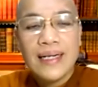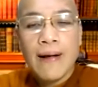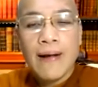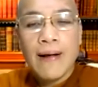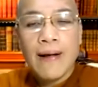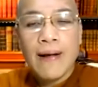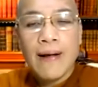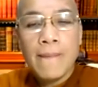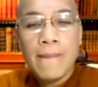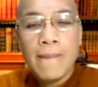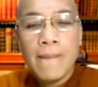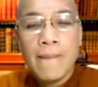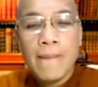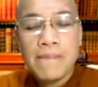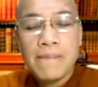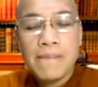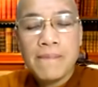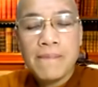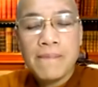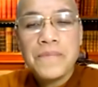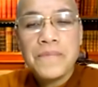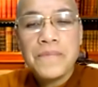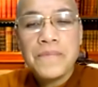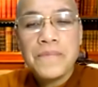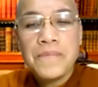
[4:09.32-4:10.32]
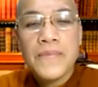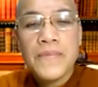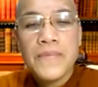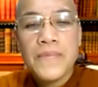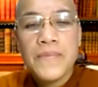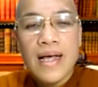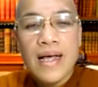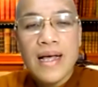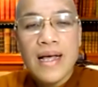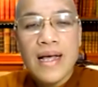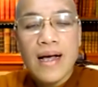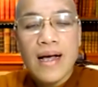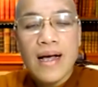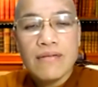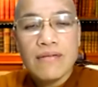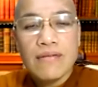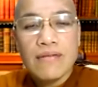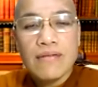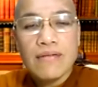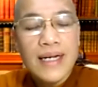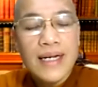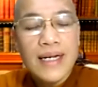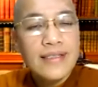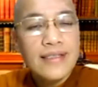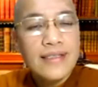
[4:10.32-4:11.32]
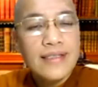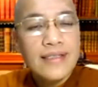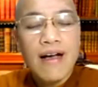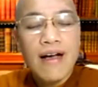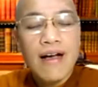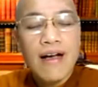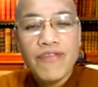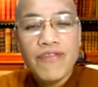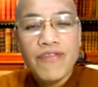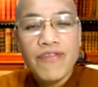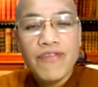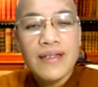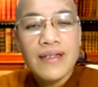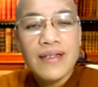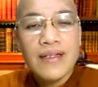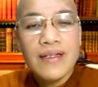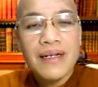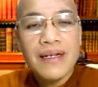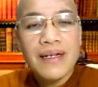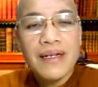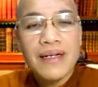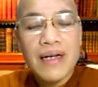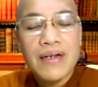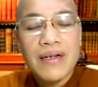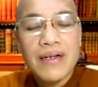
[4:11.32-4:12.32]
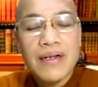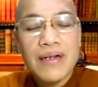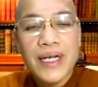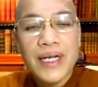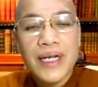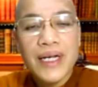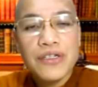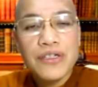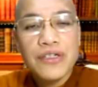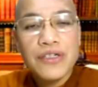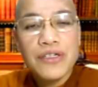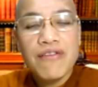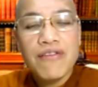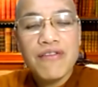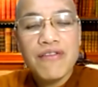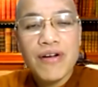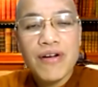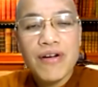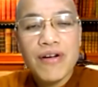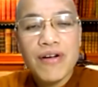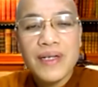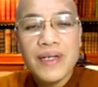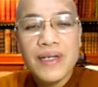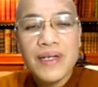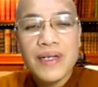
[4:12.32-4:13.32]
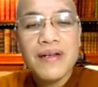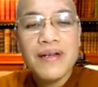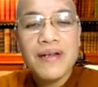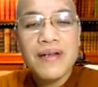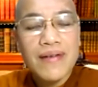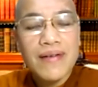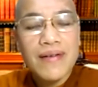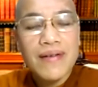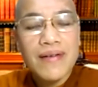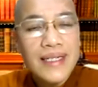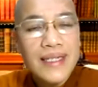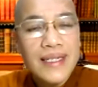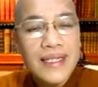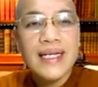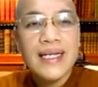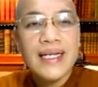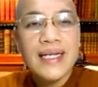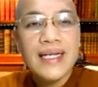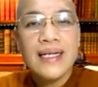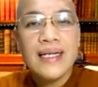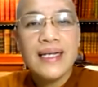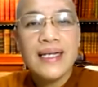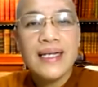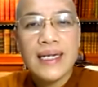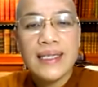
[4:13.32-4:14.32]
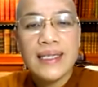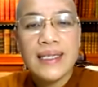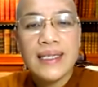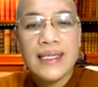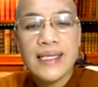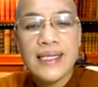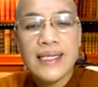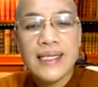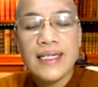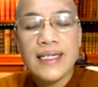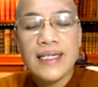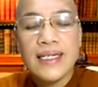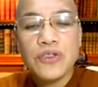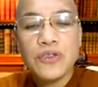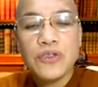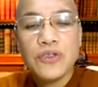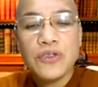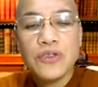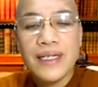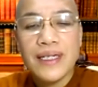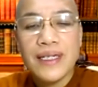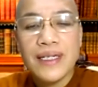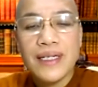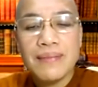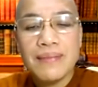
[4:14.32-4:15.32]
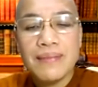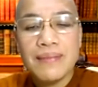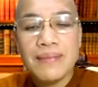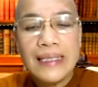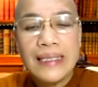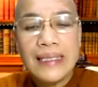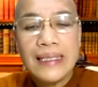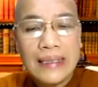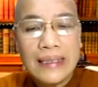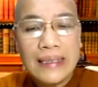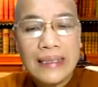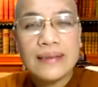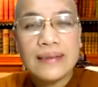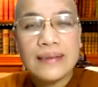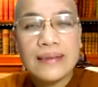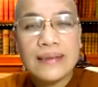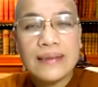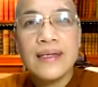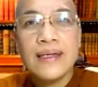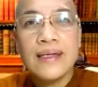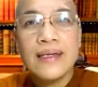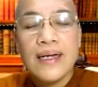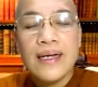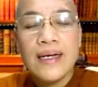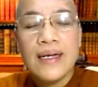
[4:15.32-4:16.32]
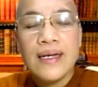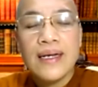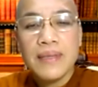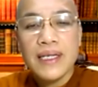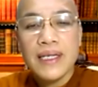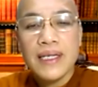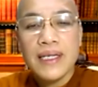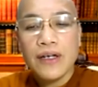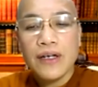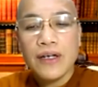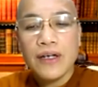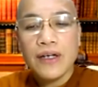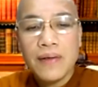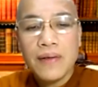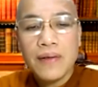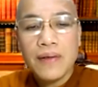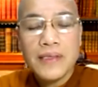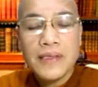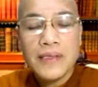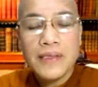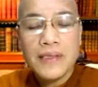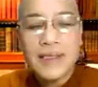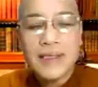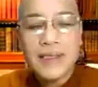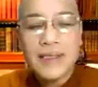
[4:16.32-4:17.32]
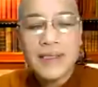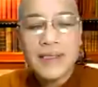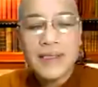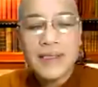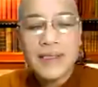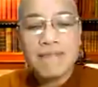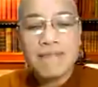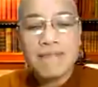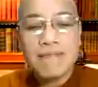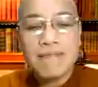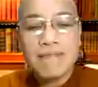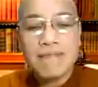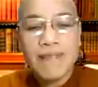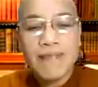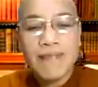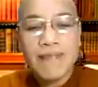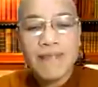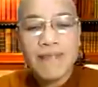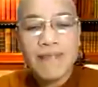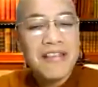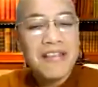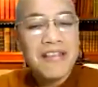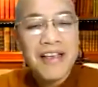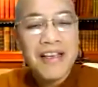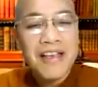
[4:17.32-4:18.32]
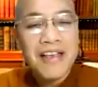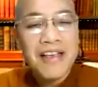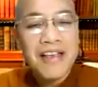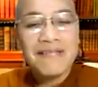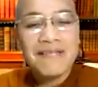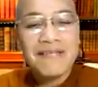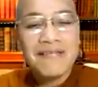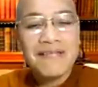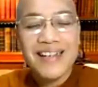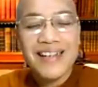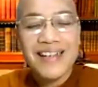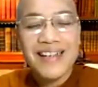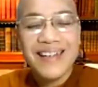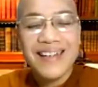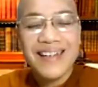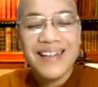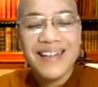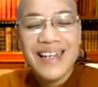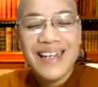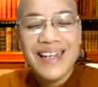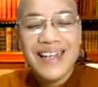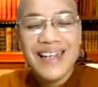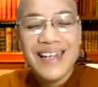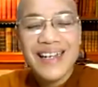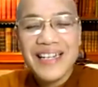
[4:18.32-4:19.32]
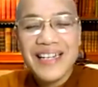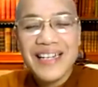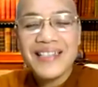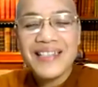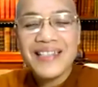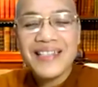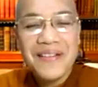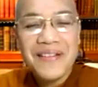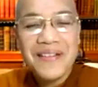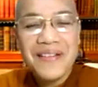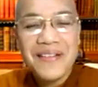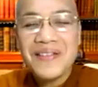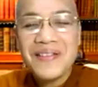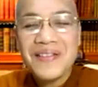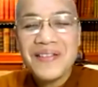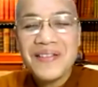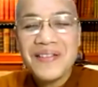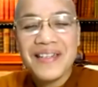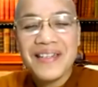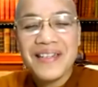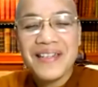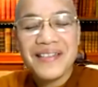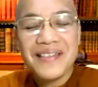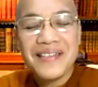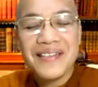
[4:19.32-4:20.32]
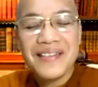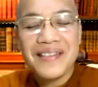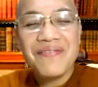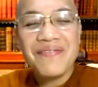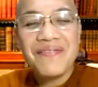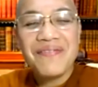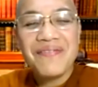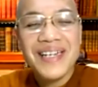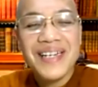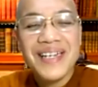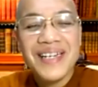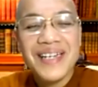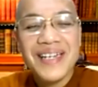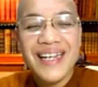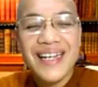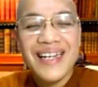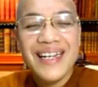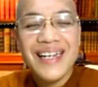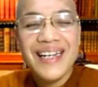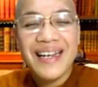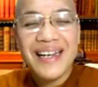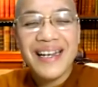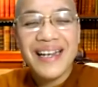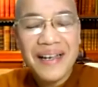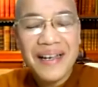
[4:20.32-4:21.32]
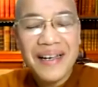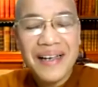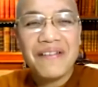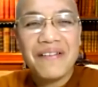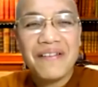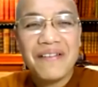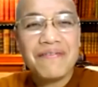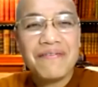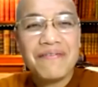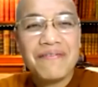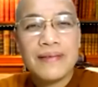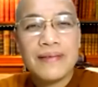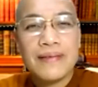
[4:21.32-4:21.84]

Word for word: Um, right after my graduation from a university, I decided to become a nun because um, I think uh, I saw the suffering in life.